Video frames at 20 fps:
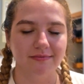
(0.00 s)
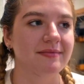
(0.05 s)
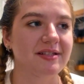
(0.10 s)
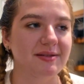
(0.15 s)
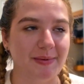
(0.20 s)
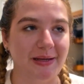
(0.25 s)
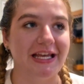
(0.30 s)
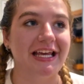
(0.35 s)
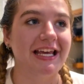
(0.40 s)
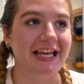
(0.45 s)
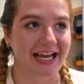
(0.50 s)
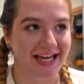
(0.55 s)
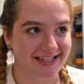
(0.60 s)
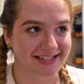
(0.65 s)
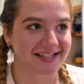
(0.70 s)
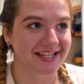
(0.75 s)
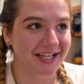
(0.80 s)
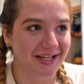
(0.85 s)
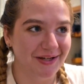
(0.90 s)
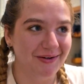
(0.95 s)
speaking
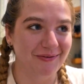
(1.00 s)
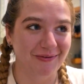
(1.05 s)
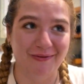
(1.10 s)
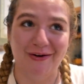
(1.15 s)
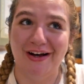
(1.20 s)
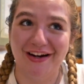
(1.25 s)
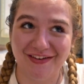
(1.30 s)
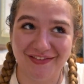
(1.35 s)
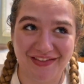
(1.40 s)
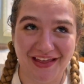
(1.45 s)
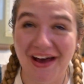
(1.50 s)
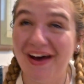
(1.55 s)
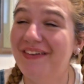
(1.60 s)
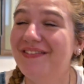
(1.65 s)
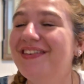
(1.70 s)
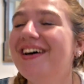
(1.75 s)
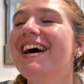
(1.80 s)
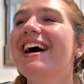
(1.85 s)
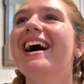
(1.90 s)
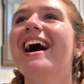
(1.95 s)
as one of
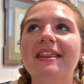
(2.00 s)
them.